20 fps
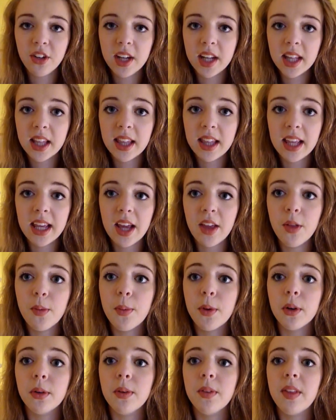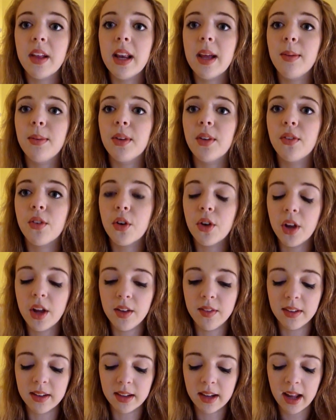you can see at the bottom of the lips, I've gone
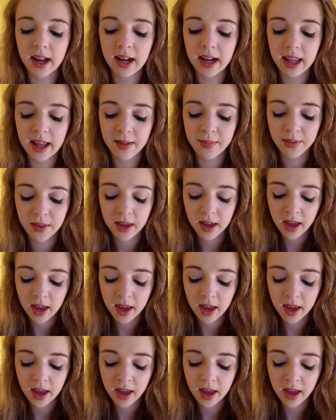over slightly,